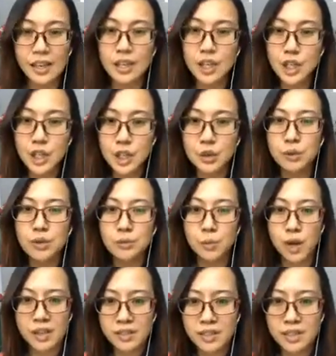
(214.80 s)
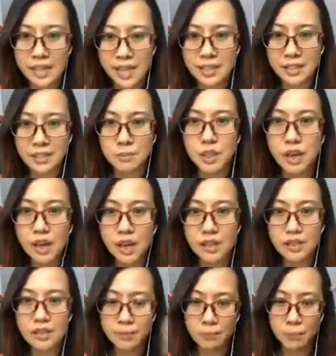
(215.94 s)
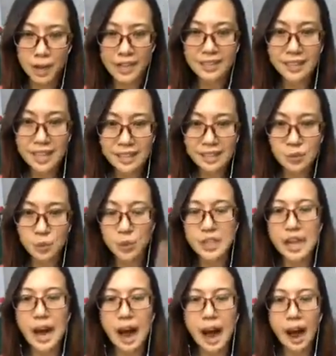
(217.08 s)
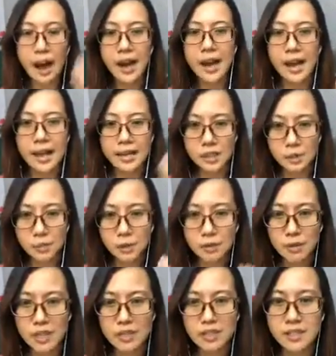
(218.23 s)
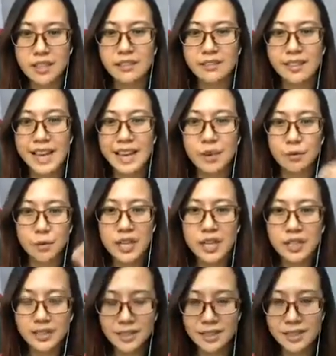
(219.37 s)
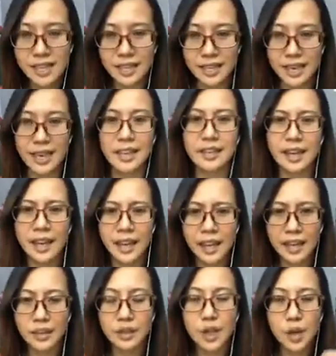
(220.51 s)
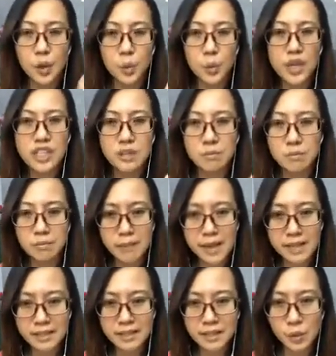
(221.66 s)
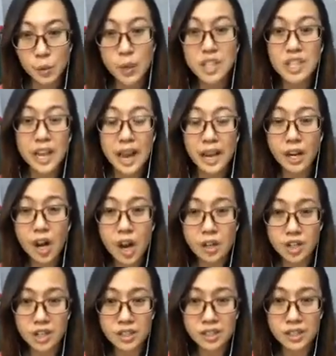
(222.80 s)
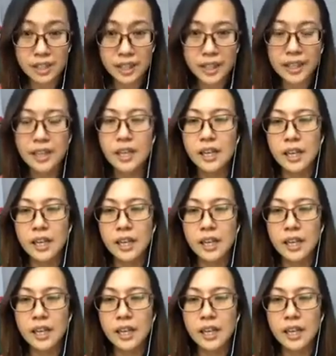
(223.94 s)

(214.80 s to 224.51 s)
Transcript: use present tense because the brain thinks we are experiencing that reality again, and which unconsciously